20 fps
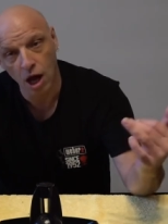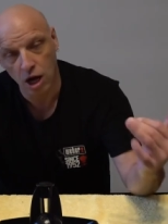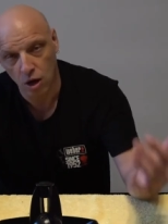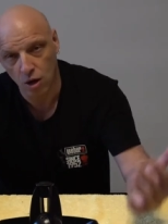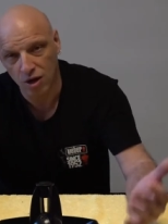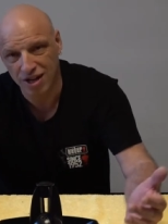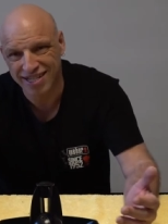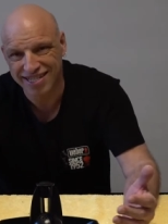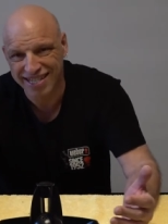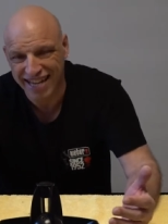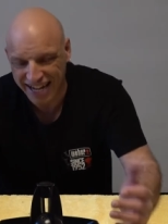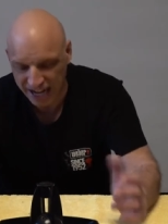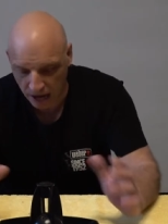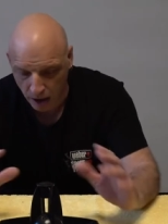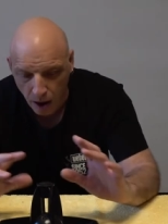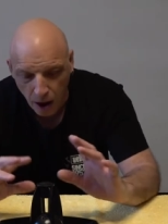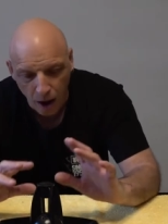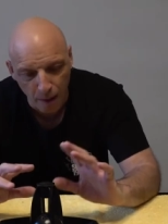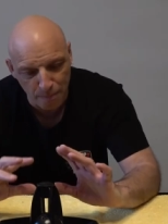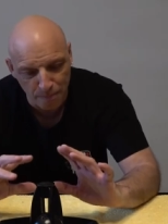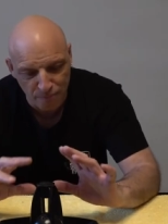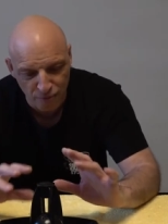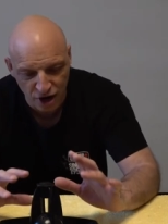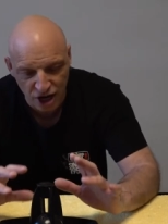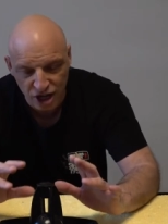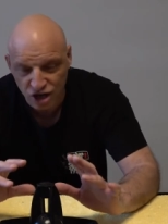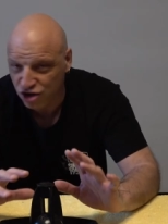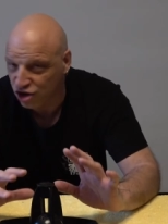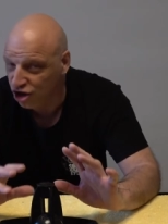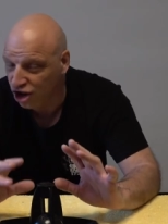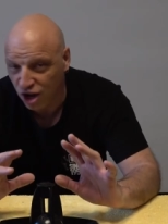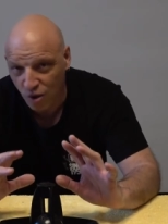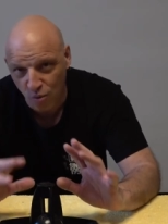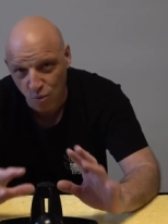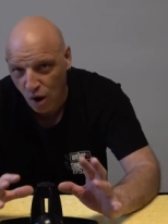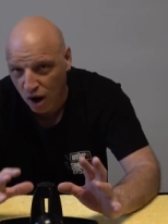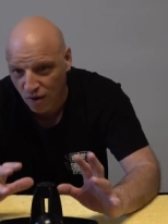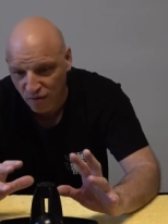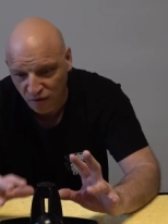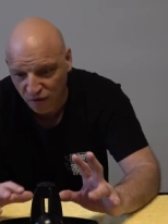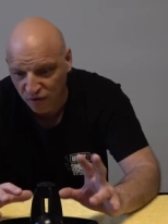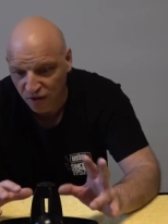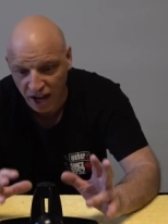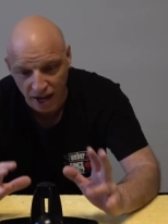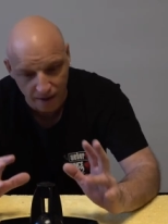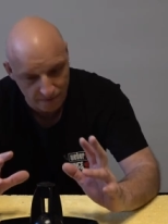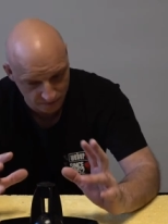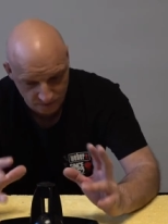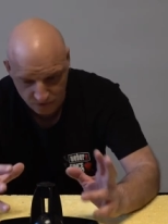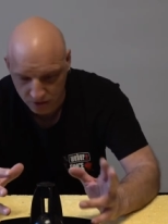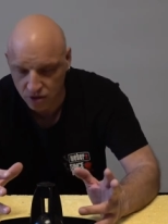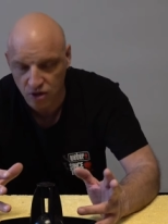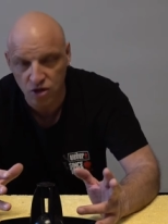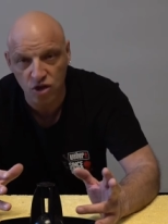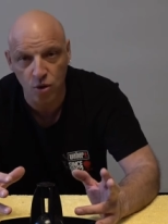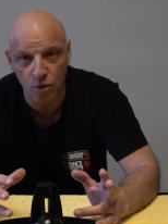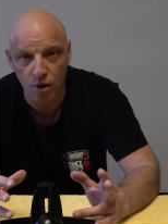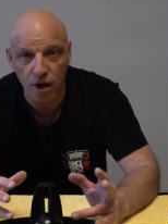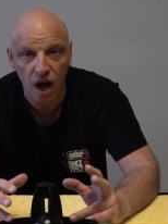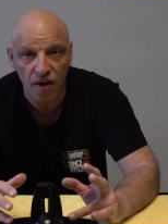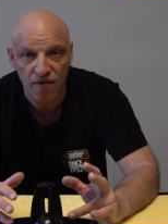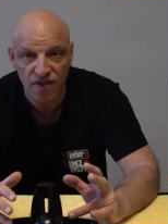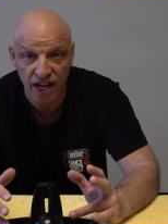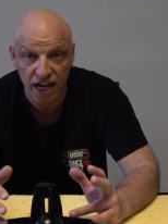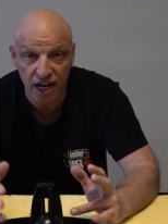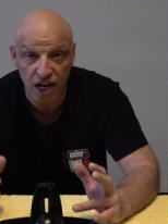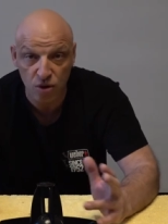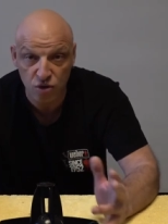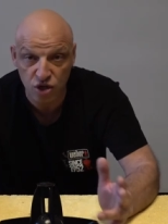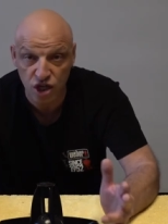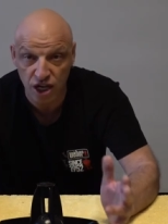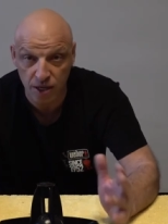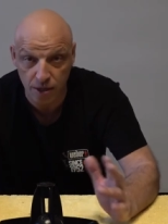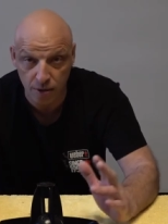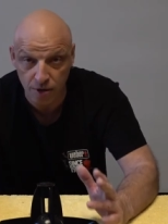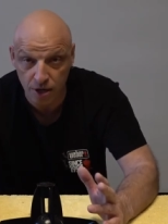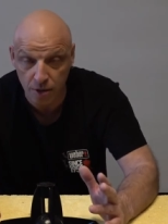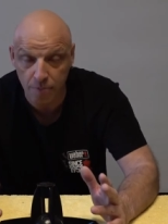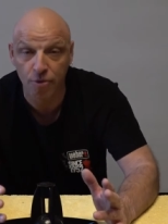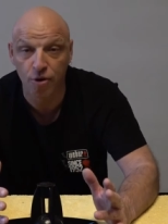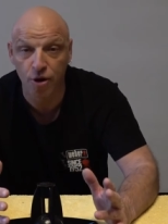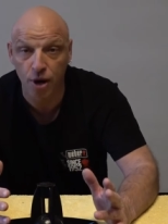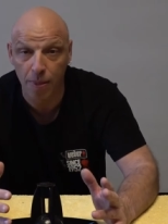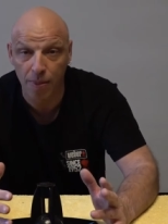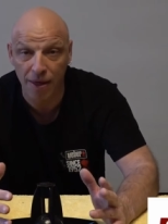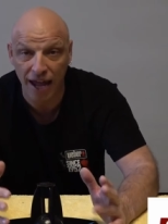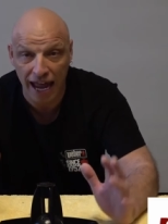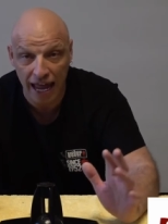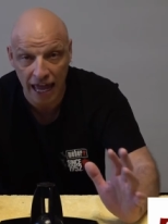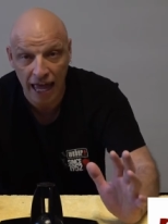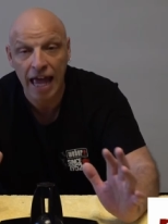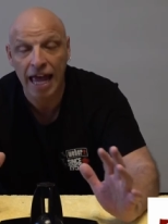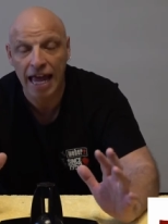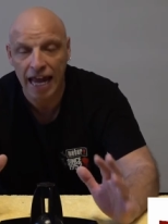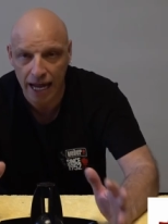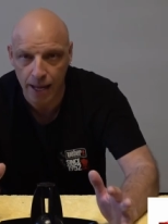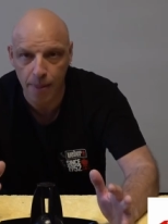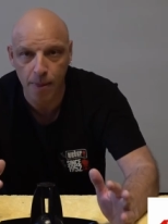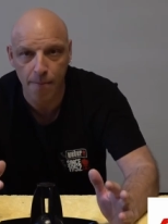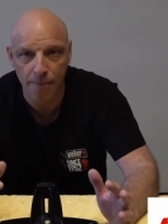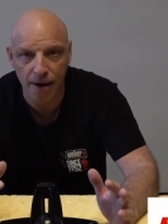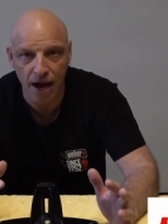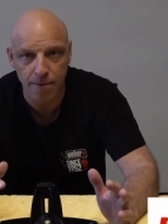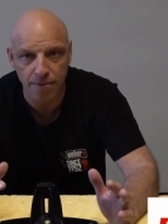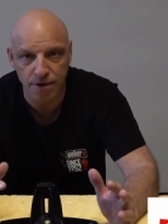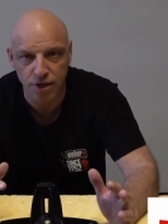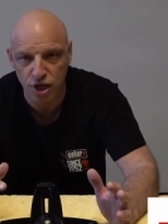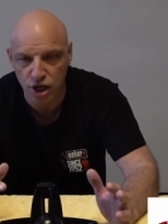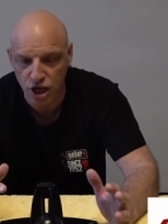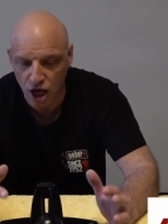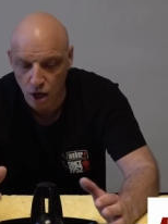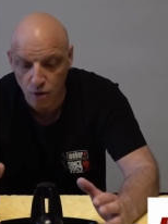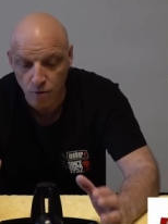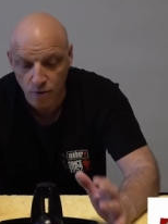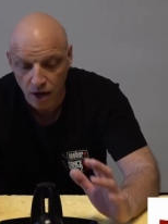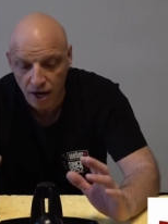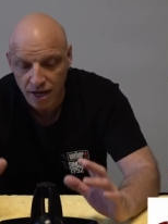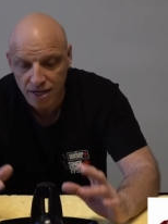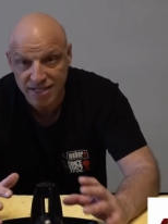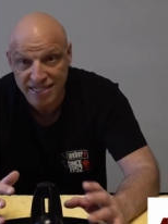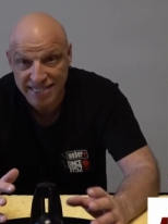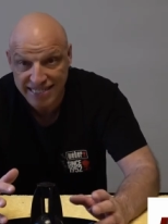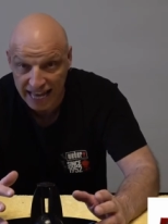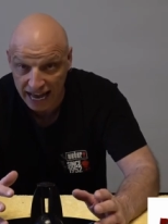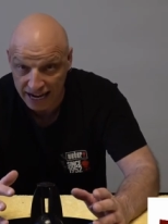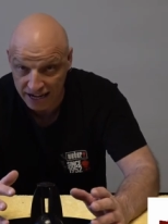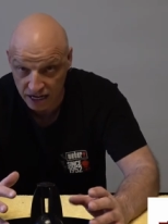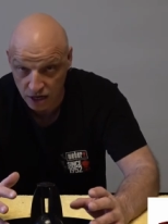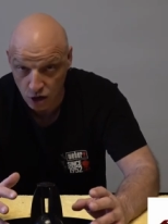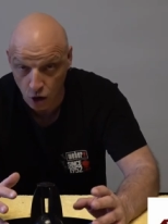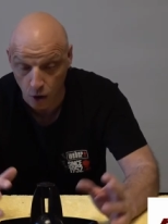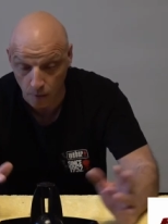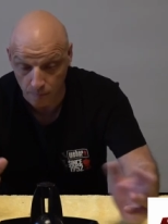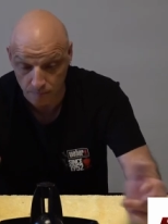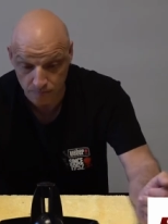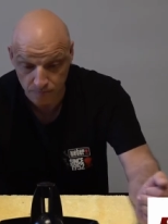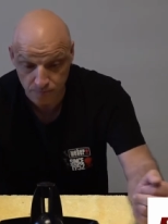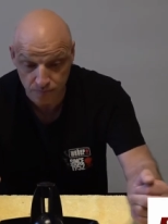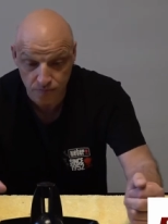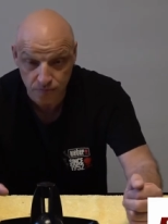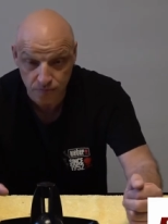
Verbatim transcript: like I said I'm pretty sure you won't fit the two and a half kilo chicken that I'm going to put on there in the baby Q, standing up